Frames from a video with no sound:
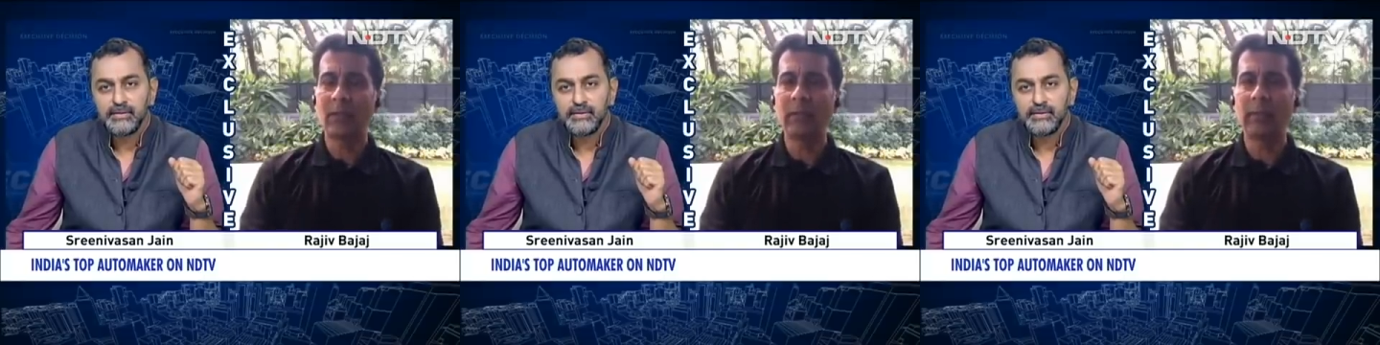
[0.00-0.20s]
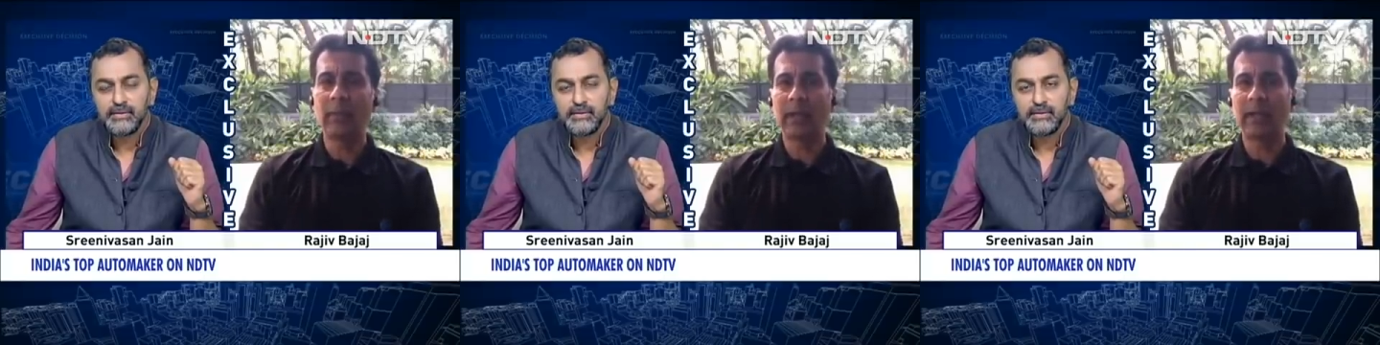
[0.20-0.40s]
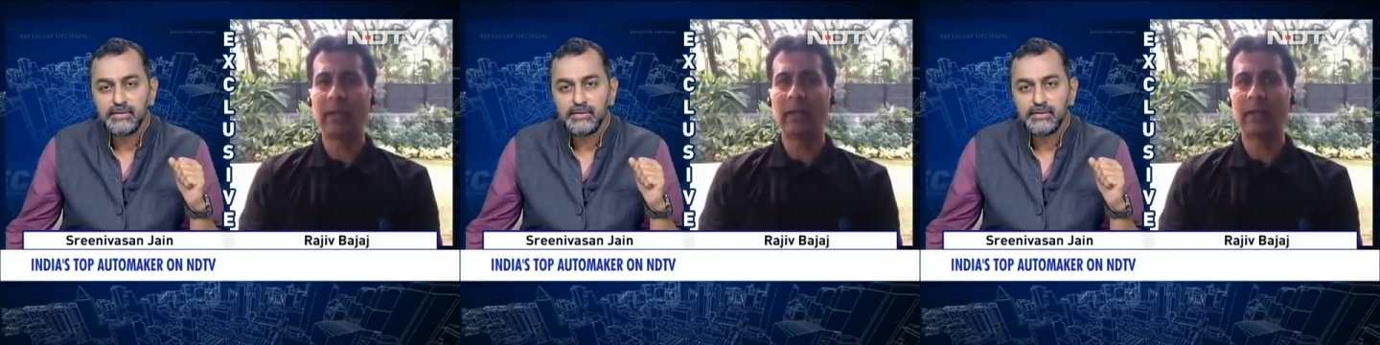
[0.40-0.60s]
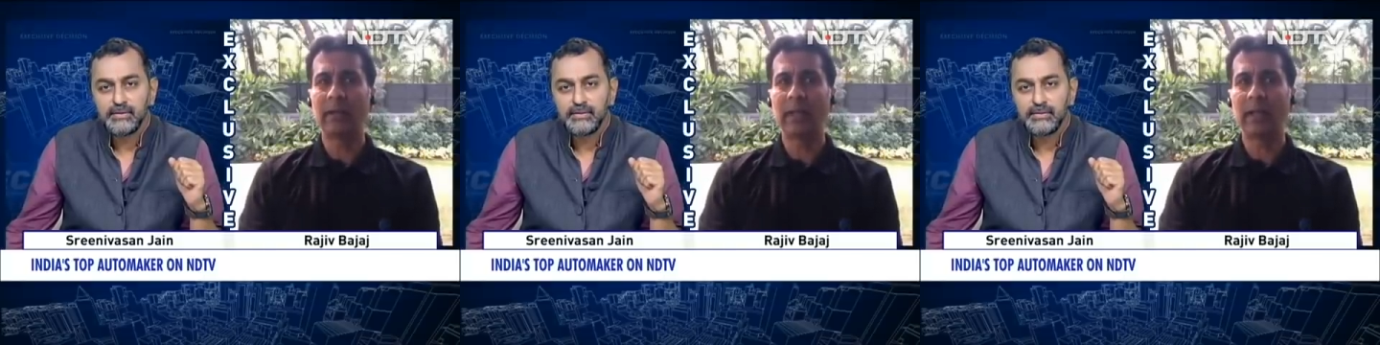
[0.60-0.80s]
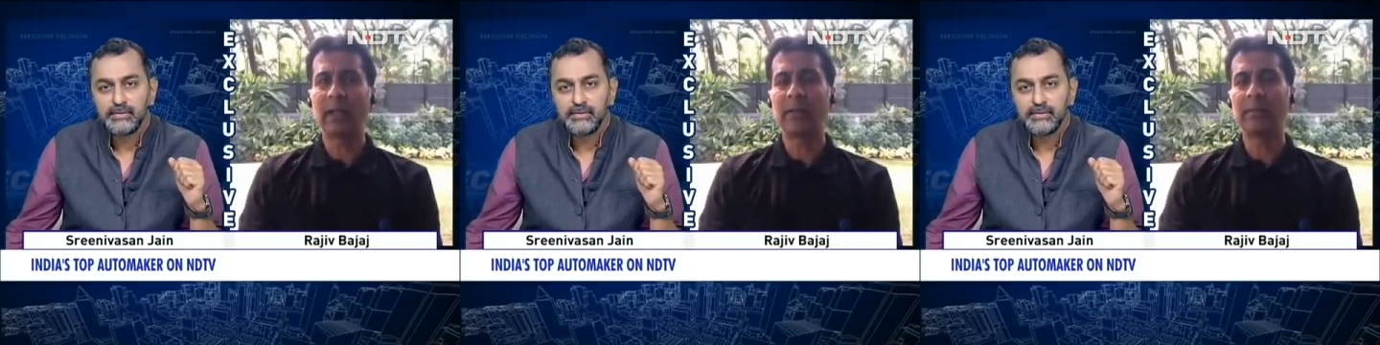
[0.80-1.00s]
Speaker 1: Some, uh,
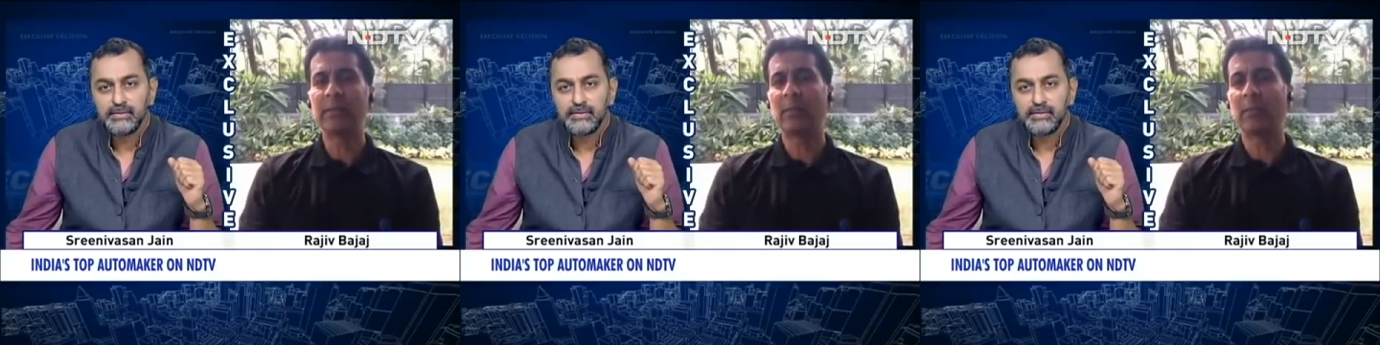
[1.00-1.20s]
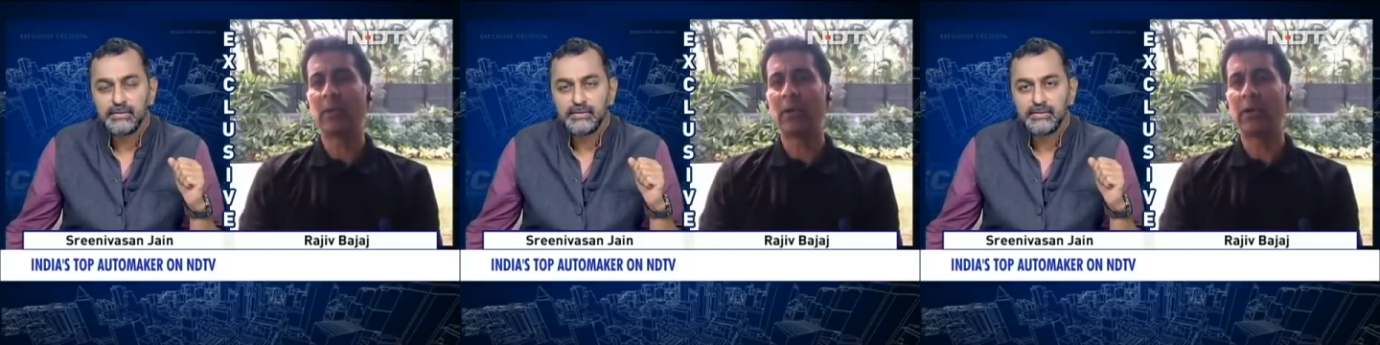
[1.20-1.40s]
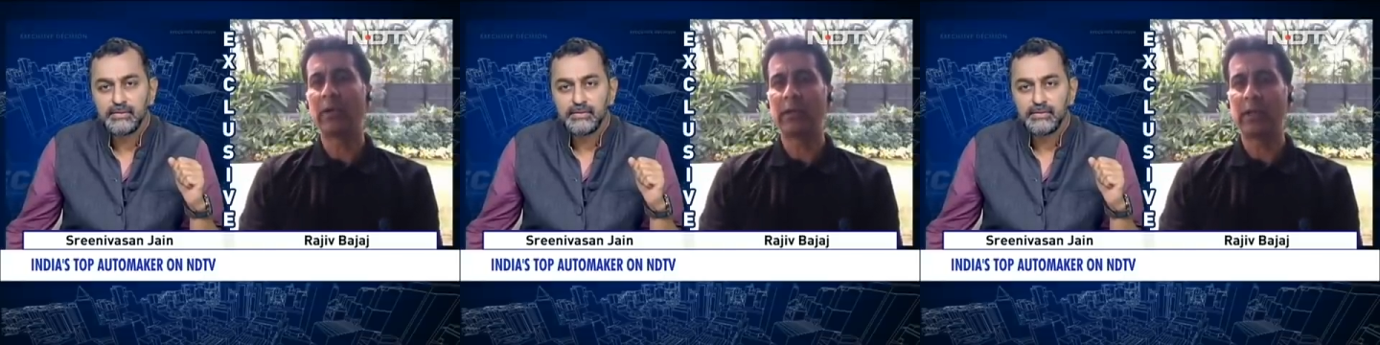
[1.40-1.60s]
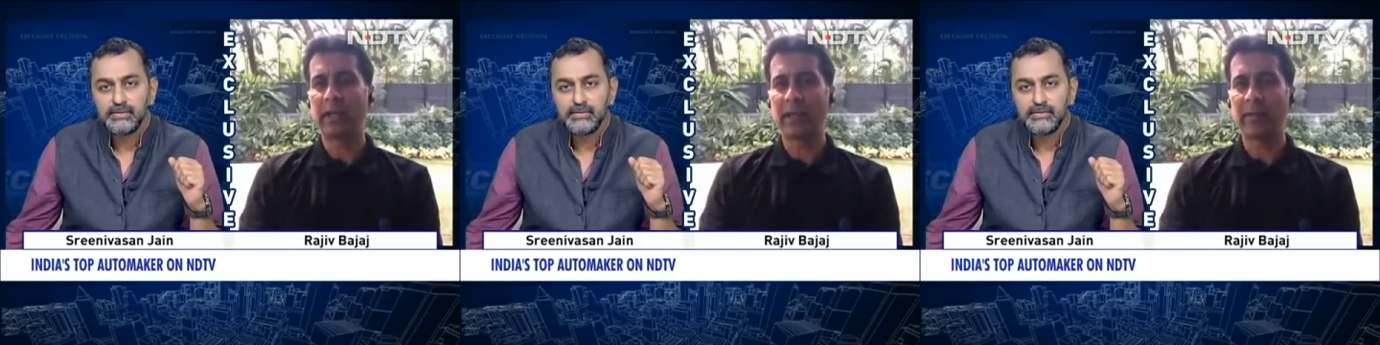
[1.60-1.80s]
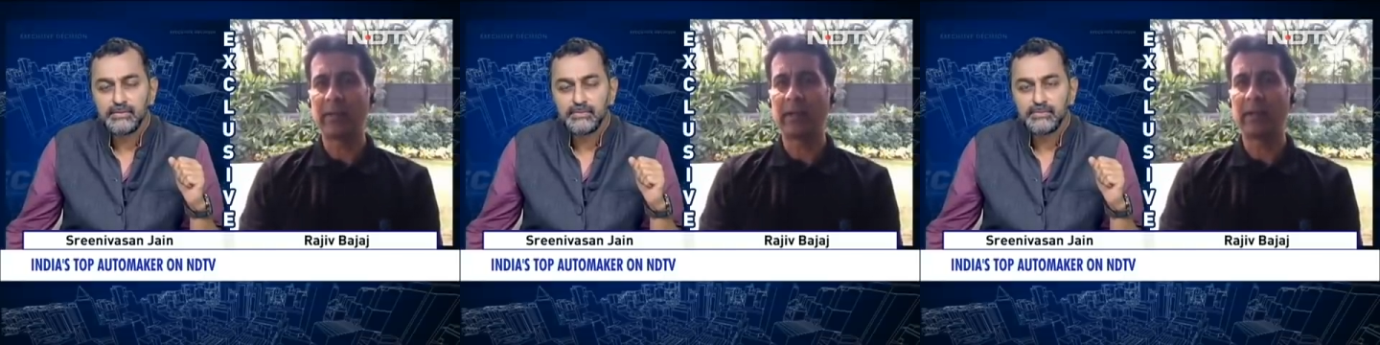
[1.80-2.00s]
there comes a point
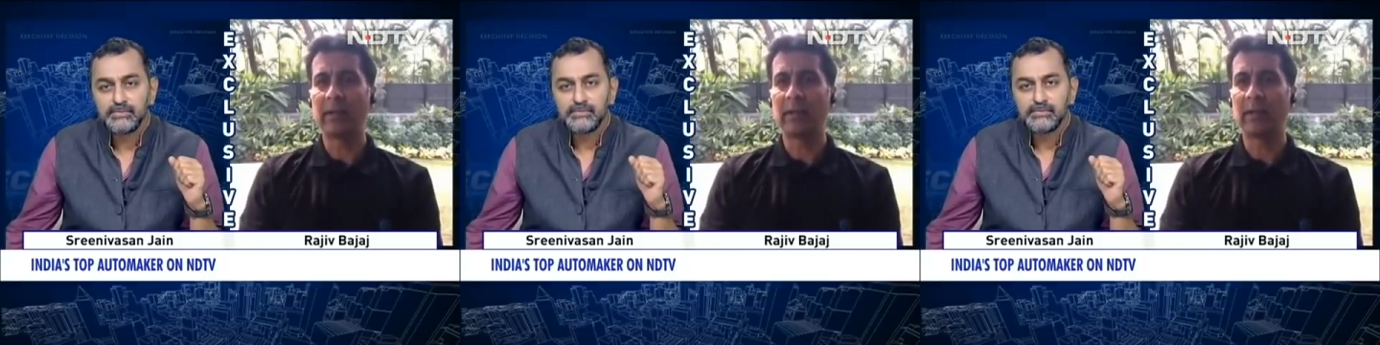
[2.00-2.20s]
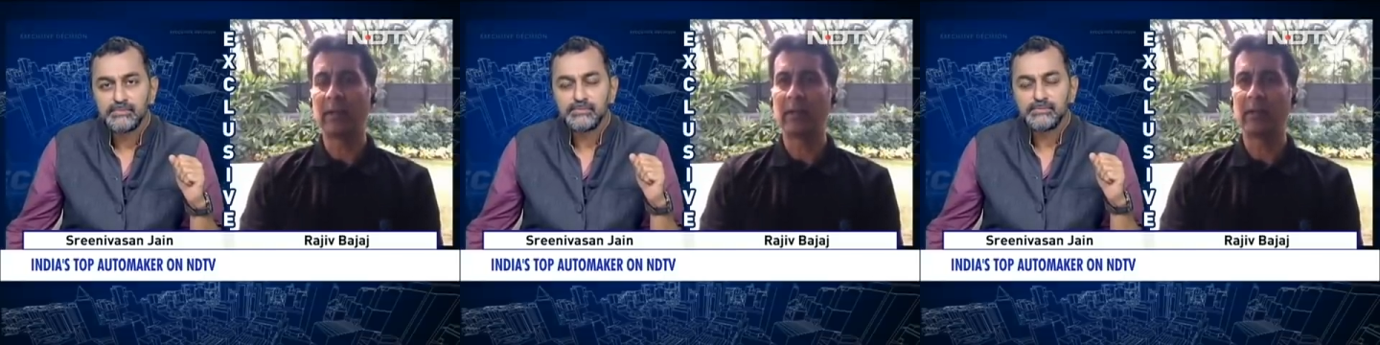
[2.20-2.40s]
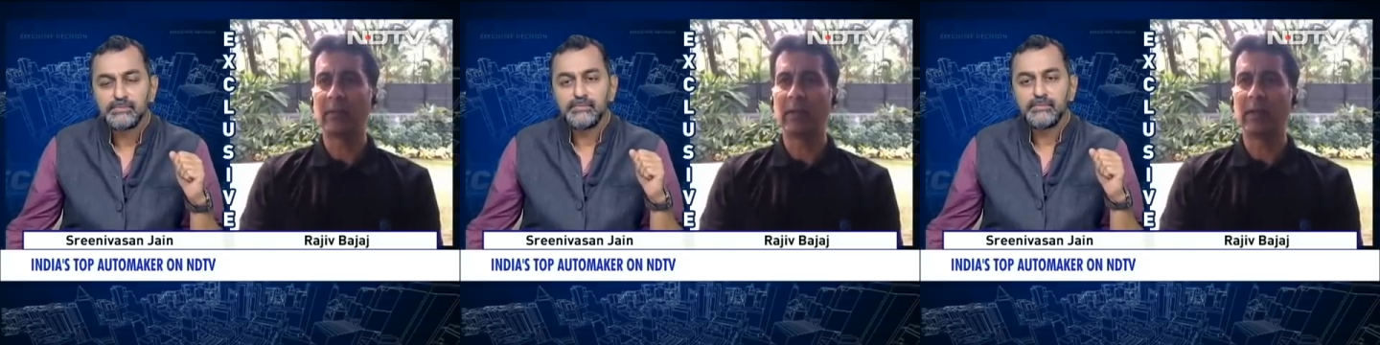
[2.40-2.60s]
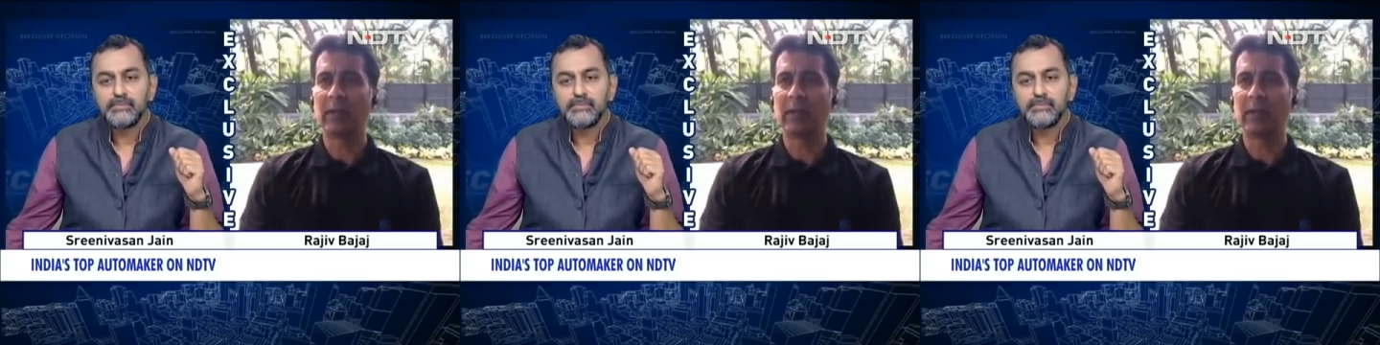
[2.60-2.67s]
in time, I think,